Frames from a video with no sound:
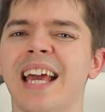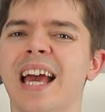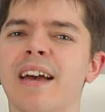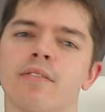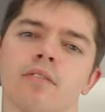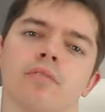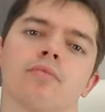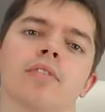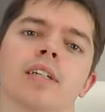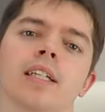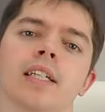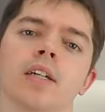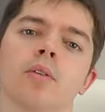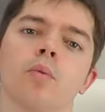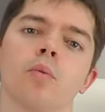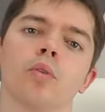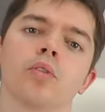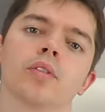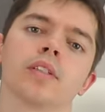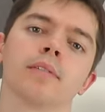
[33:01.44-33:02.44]
ever really
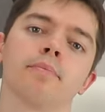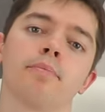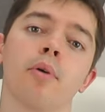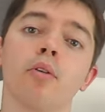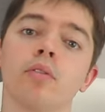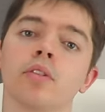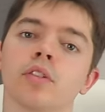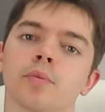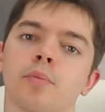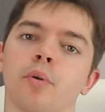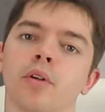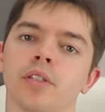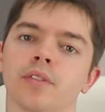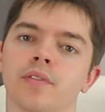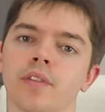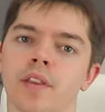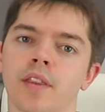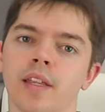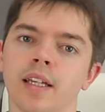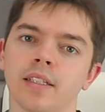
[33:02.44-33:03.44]
awarded bonus points
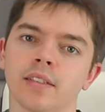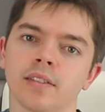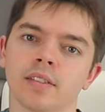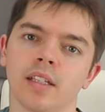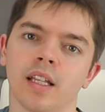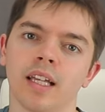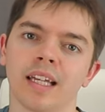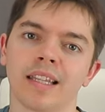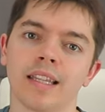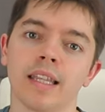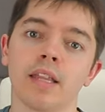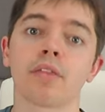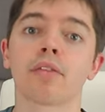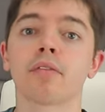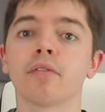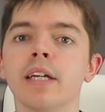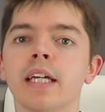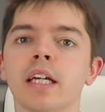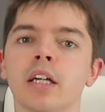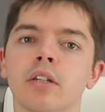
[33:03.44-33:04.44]
for things like the
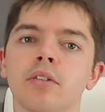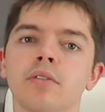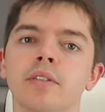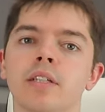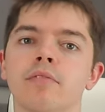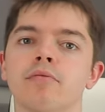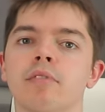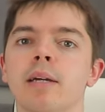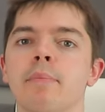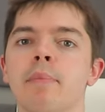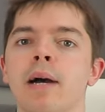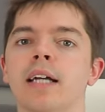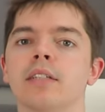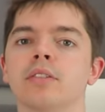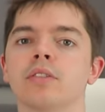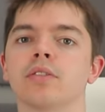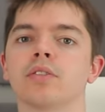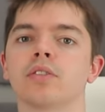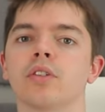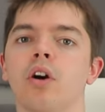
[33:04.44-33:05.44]
3 included rear
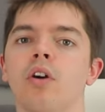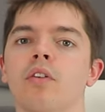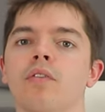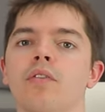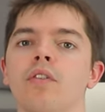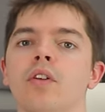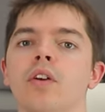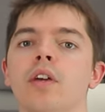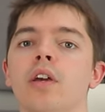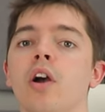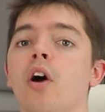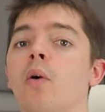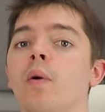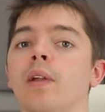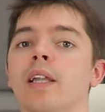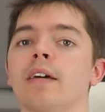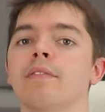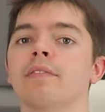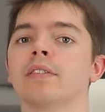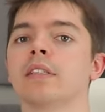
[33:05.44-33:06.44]
panels of the
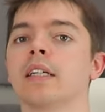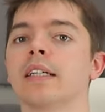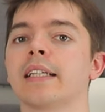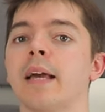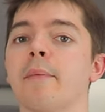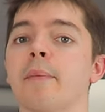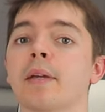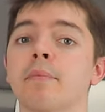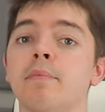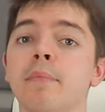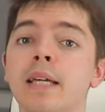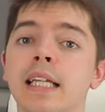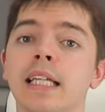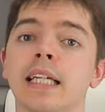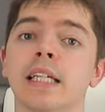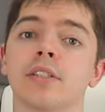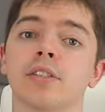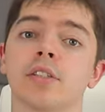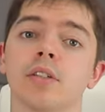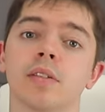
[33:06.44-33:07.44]
O11 Dynamic
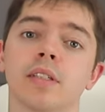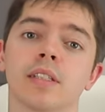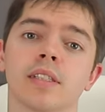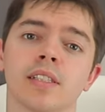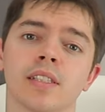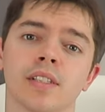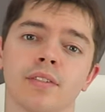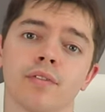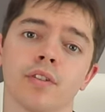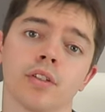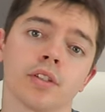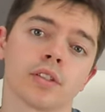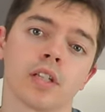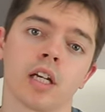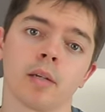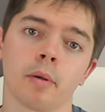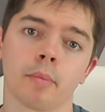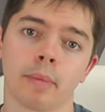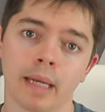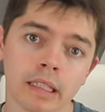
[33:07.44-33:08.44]
Mini, so this is the first
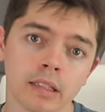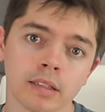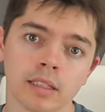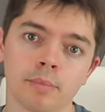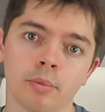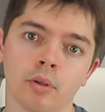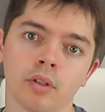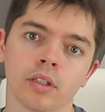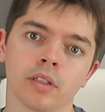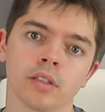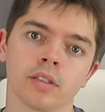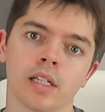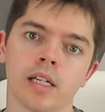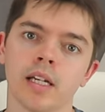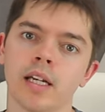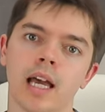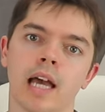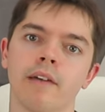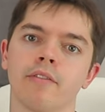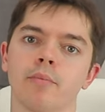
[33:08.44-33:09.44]
time a penalty point has
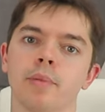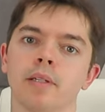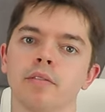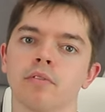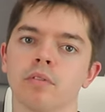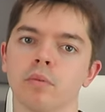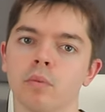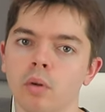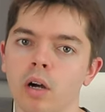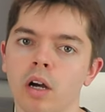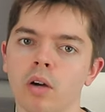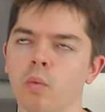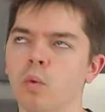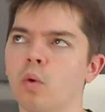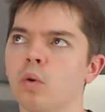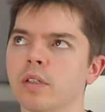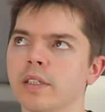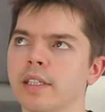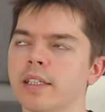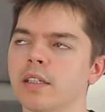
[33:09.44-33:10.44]
ever been
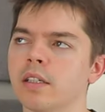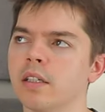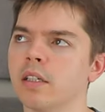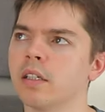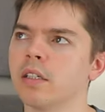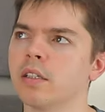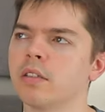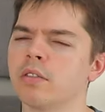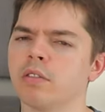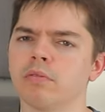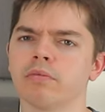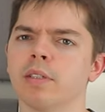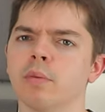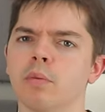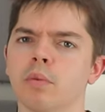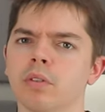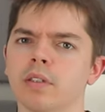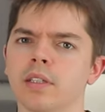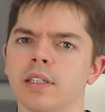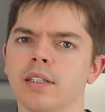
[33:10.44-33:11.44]
awarded, not
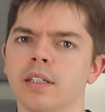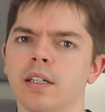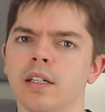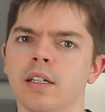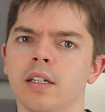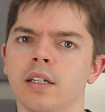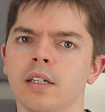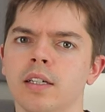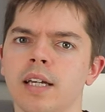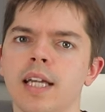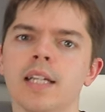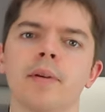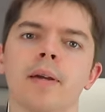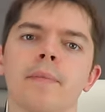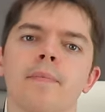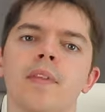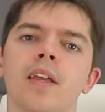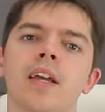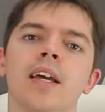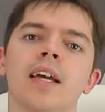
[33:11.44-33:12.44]
rewarded. Anyway,
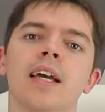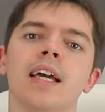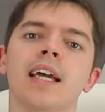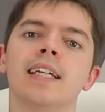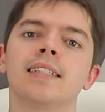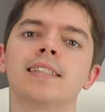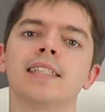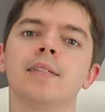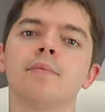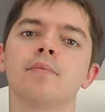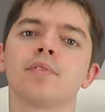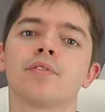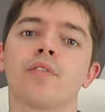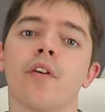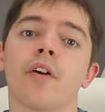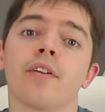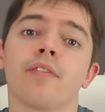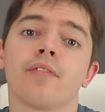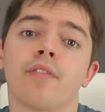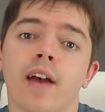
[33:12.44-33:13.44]
it seems
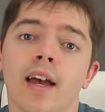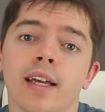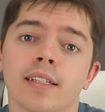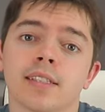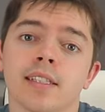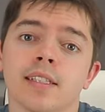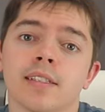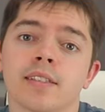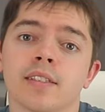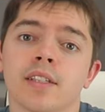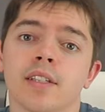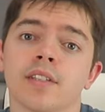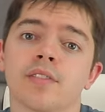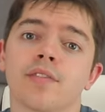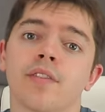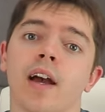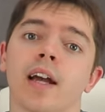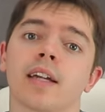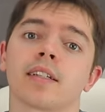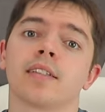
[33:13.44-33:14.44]
very fair since this
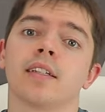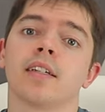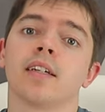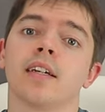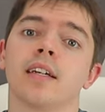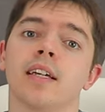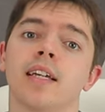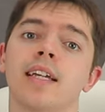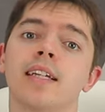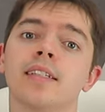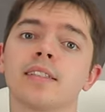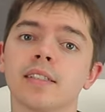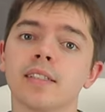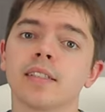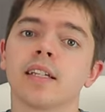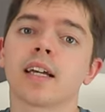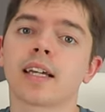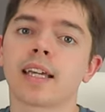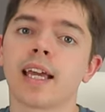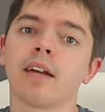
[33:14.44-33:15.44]
factor
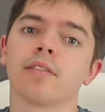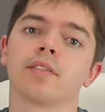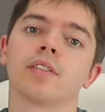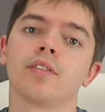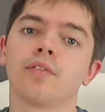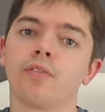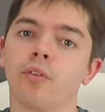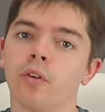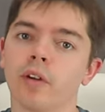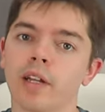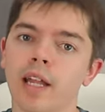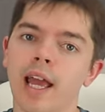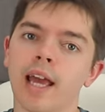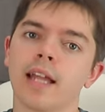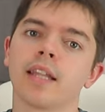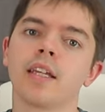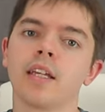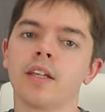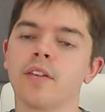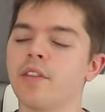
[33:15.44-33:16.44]
isn't accounted for in
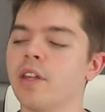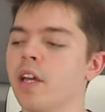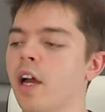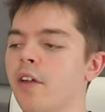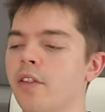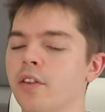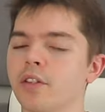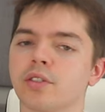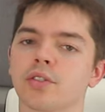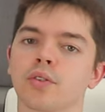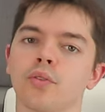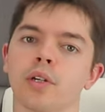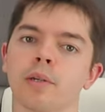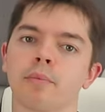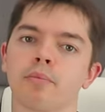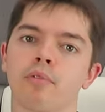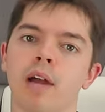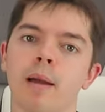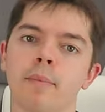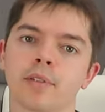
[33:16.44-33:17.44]
any of the other scoring
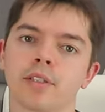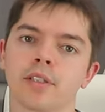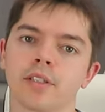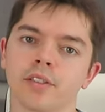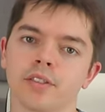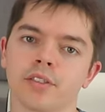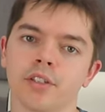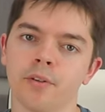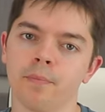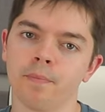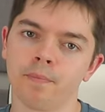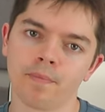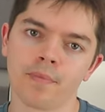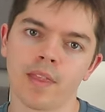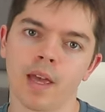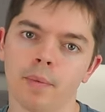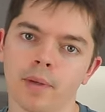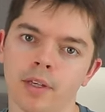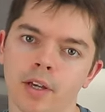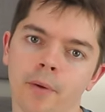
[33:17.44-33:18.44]
parameters, so
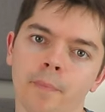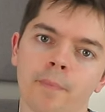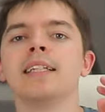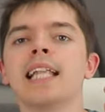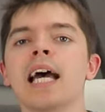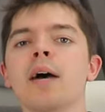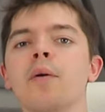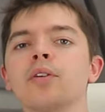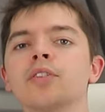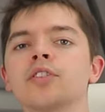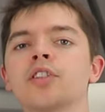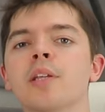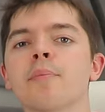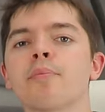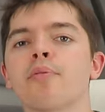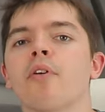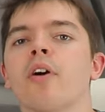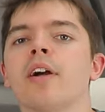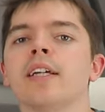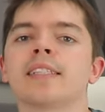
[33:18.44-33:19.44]
there we go. Now onto the
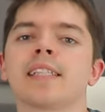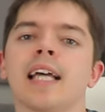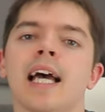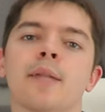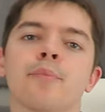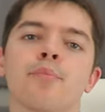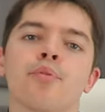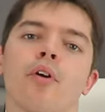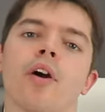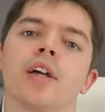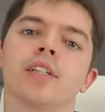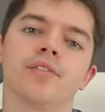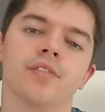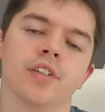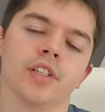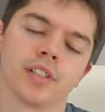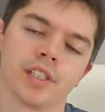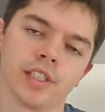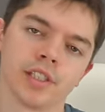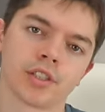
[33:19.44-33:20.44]
price and price
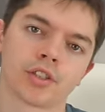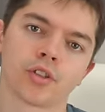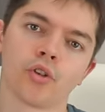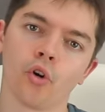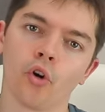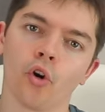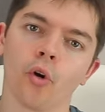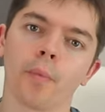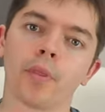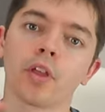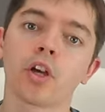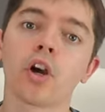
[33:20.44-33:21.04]
versus score. The